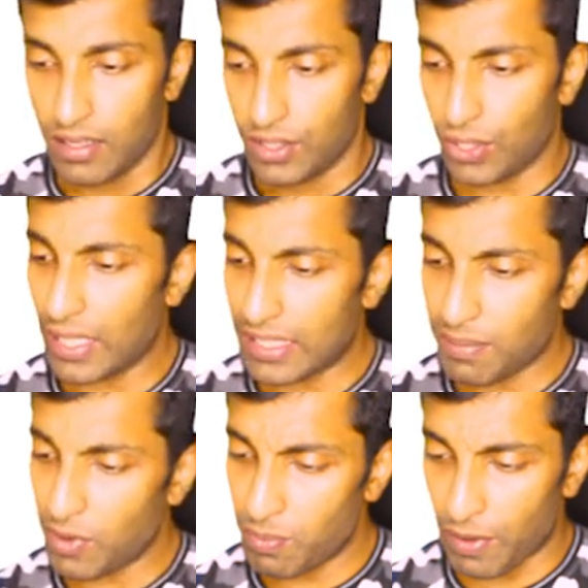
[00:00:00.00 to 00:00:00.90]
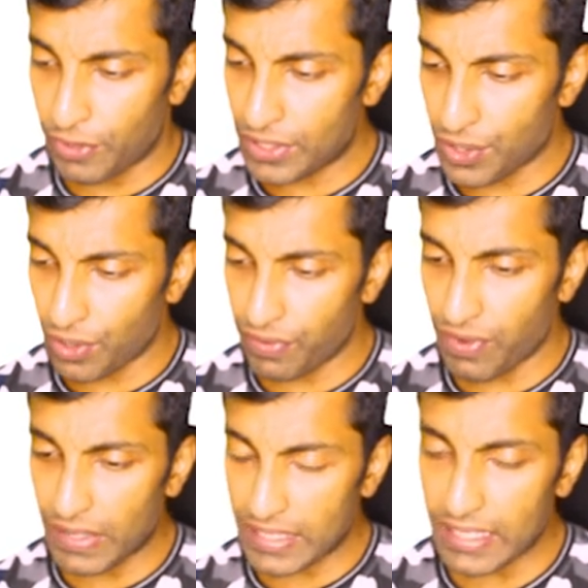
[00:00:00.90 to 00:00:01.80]
So that's about buffer stock.
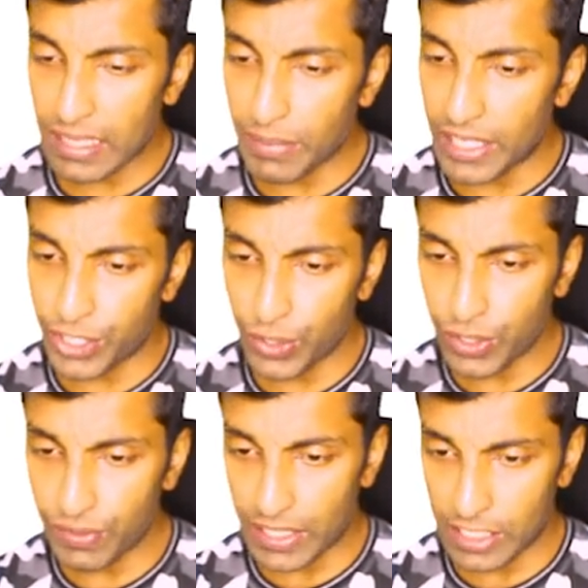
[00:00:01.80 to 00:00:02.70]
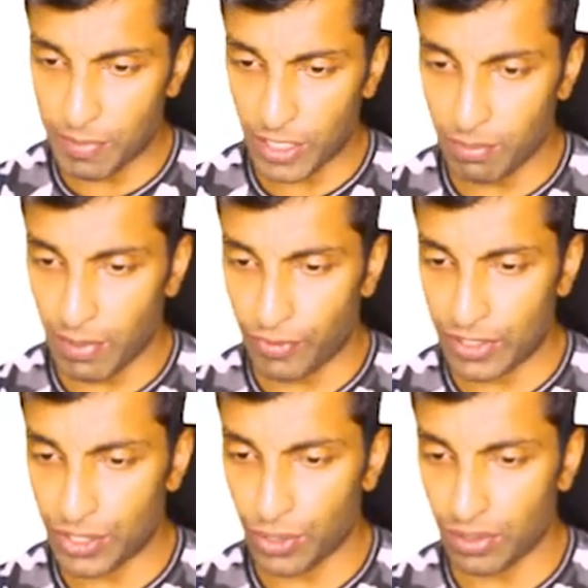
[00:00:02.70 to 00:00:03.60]
We will see some issues with respect to
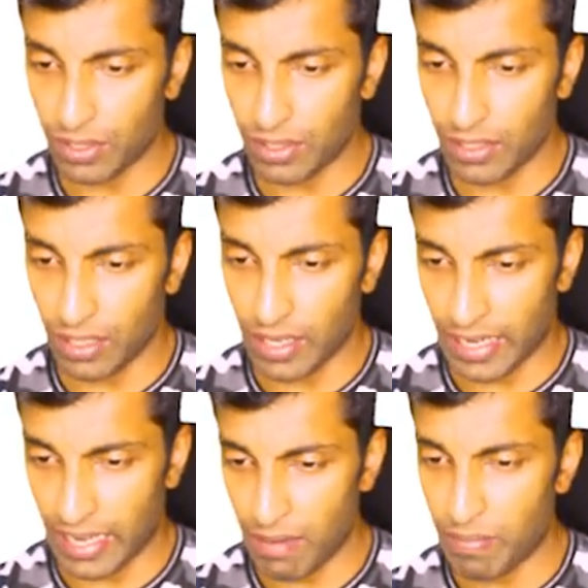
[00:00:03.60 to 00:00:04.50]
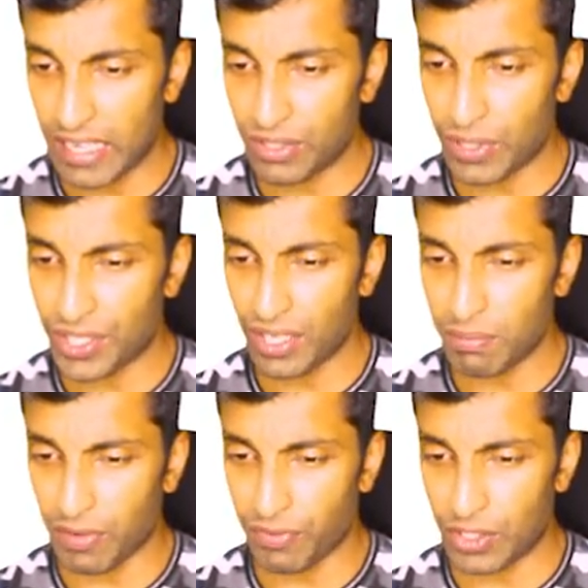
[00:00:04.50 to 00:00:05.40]
buffer stock. Again, mains
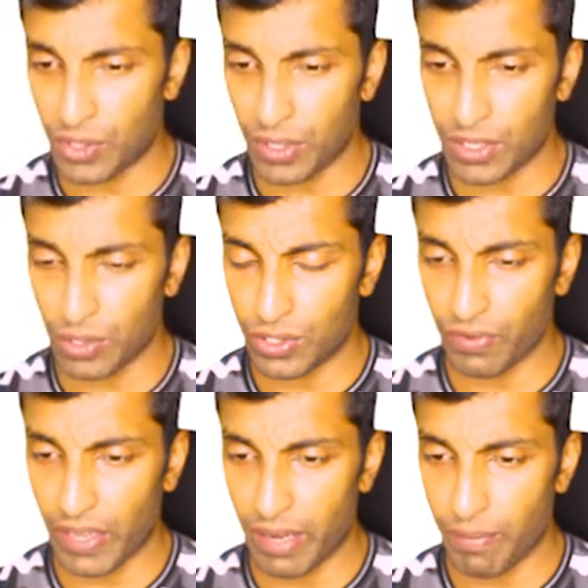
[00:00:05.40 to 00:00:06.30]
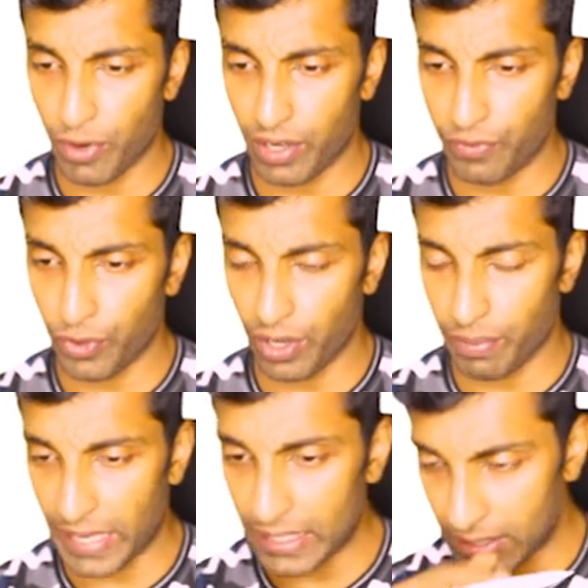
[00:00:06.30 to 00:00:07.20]
question, buffer stock is also very important for
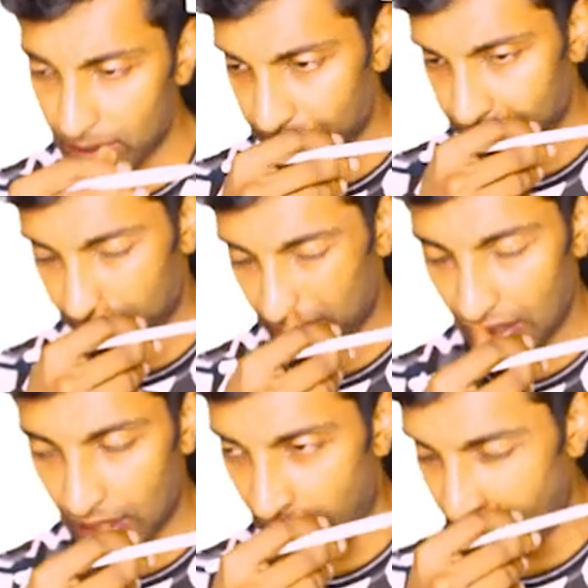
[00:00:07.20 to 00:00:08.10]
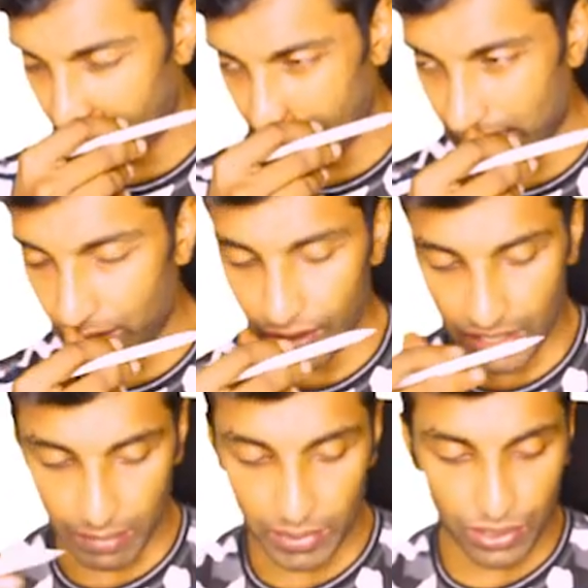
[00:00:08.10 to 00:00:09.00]
your mains. Directly there in your
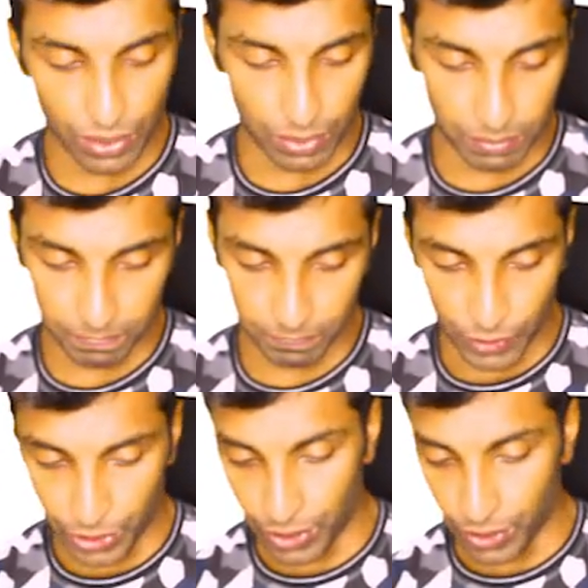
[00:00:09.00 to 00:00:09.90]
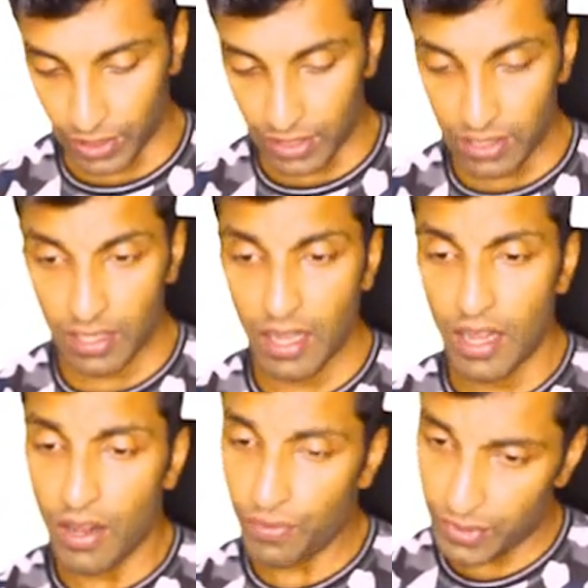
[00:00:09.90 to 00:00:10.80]
syllabus, so you should know this.
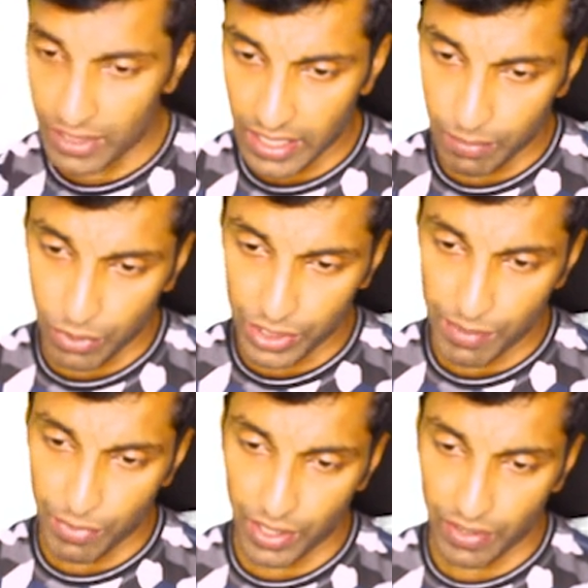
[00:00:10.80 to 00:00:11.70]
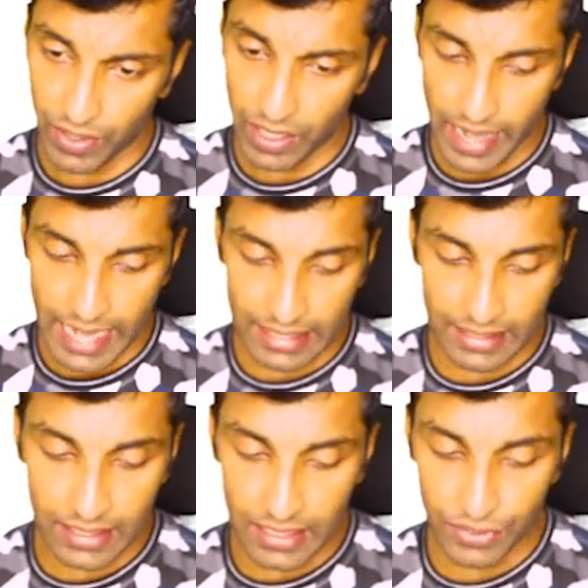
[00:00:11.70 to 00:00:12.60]
First and most important one,
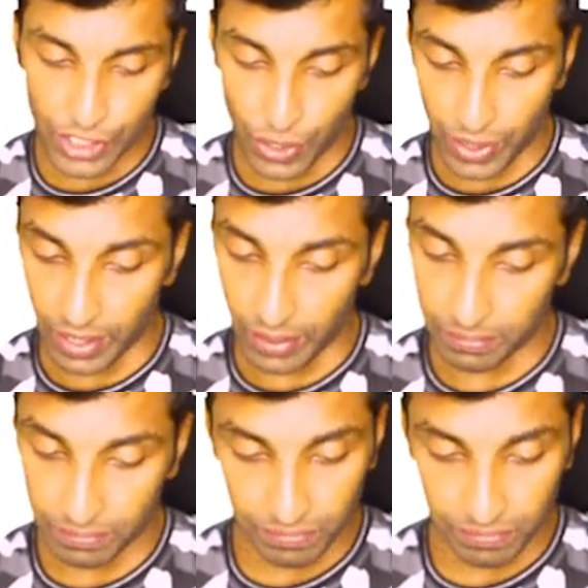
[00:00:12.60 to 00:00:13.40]
excessive stocking.